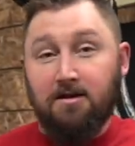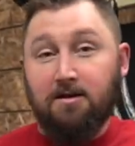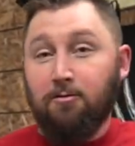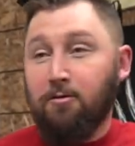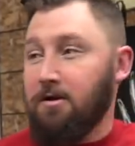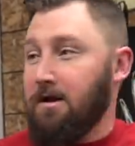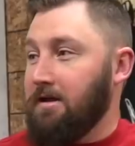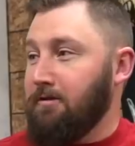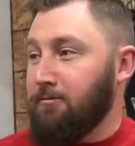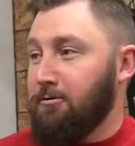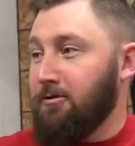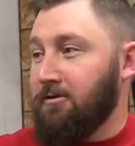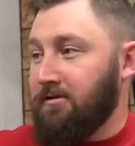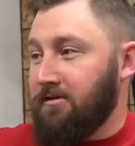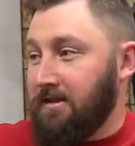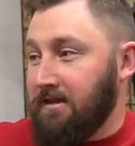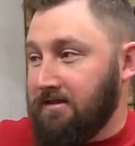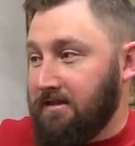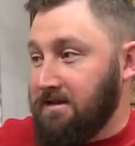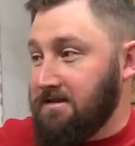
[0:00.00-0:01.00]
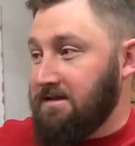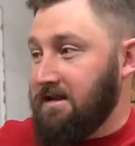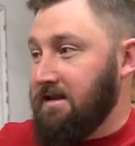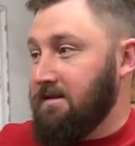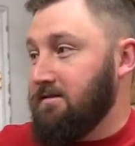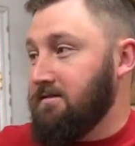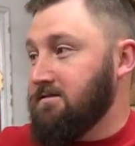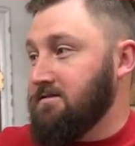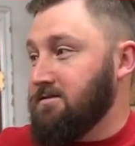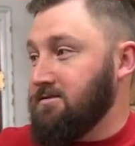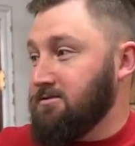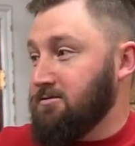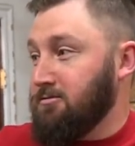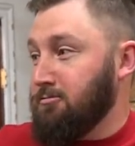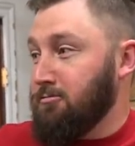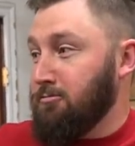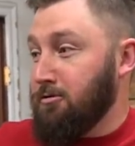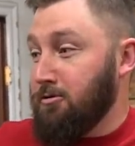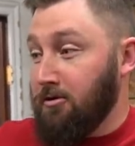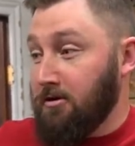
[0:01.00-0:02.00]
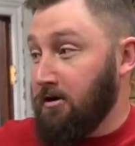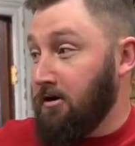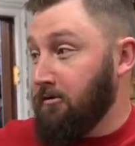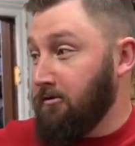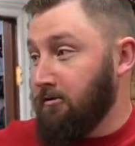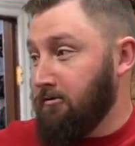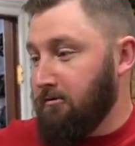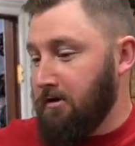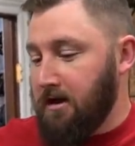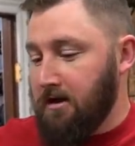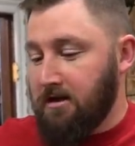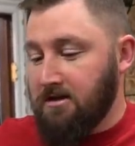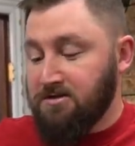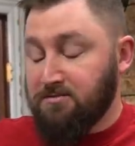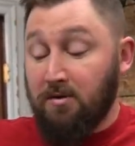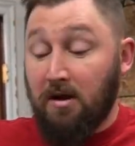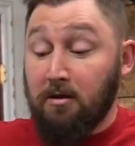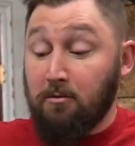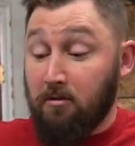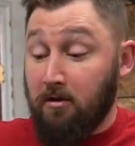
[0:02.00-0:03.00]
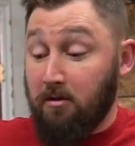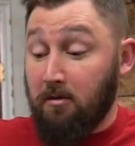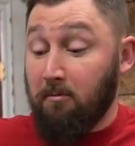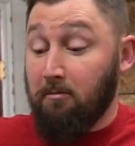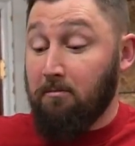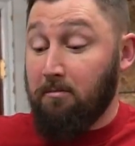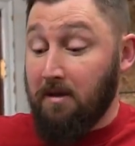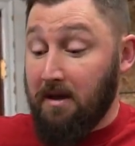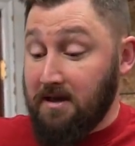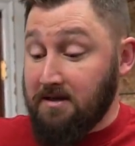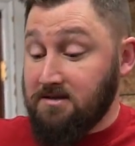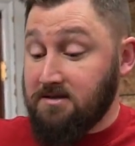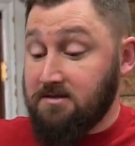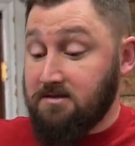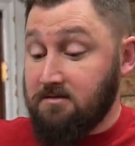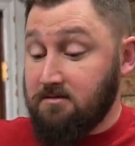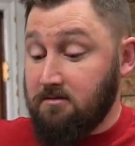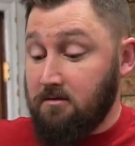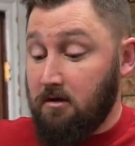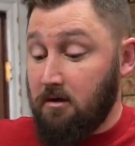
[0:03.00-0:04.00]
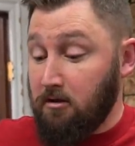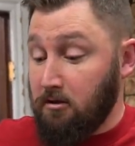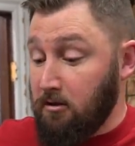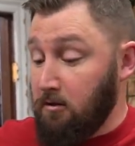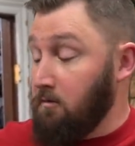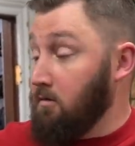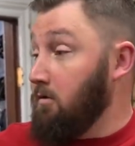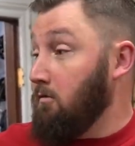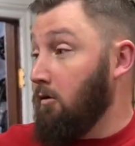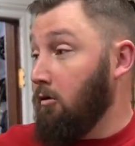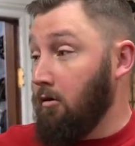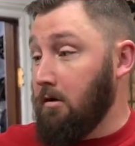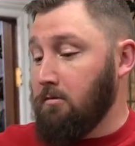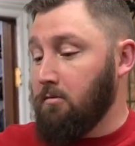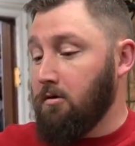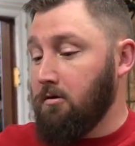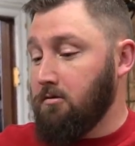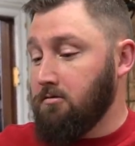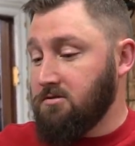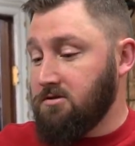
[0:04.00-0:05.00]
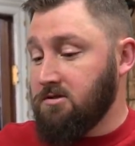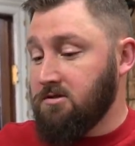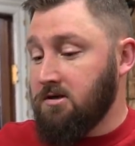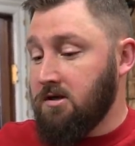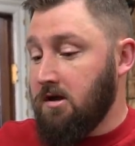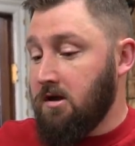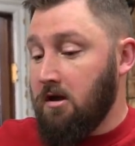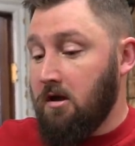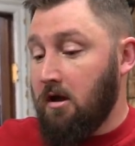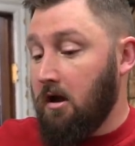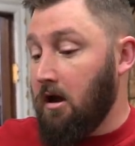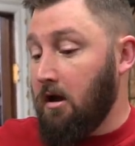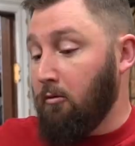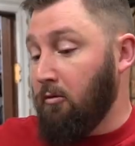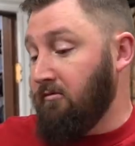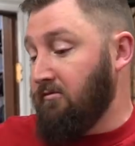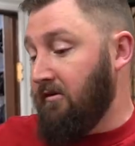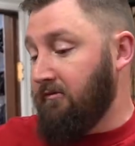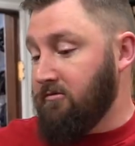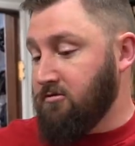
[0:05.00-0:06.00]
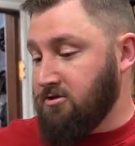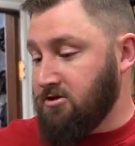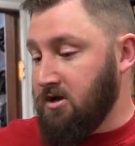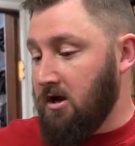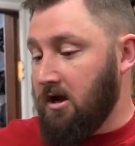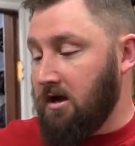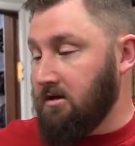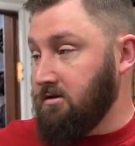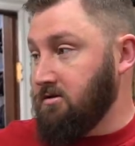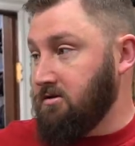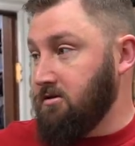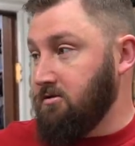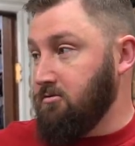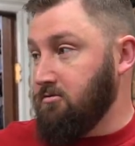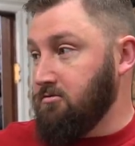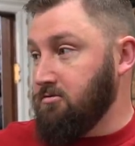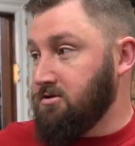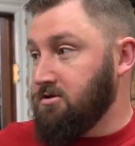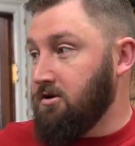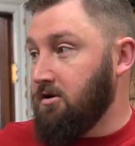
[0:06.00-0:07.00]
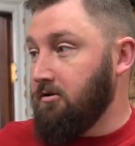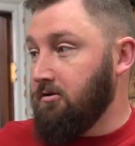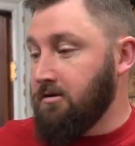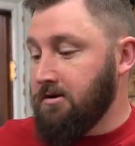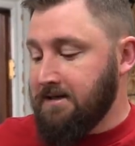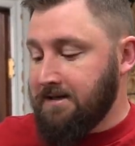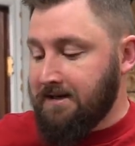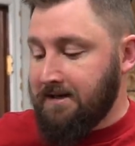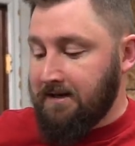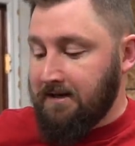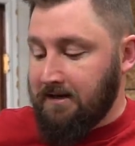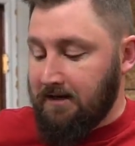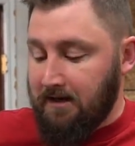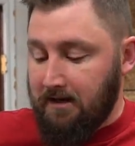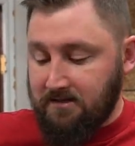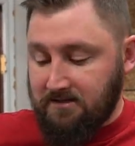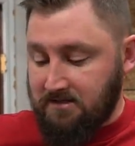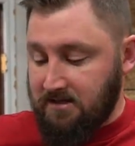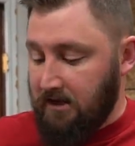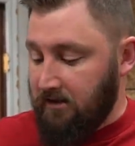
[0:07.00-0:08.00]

tell you what, I really think these Helixes are really underrated. It's probably one of the best aluminum Hoyt bows we've ever shot and tuned. So it's